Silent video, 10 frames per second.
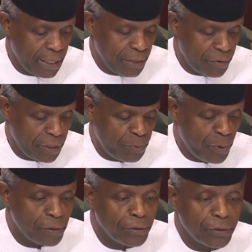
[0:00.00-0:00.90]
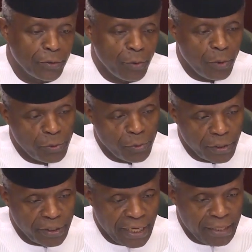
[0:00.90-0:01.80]
in response to what
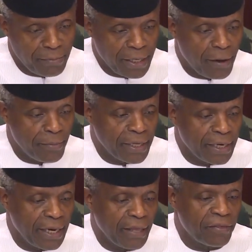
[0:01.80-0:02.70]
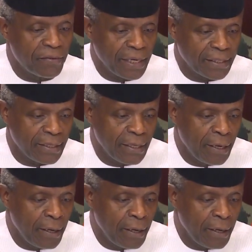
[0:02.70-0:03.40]
was then becoming a threat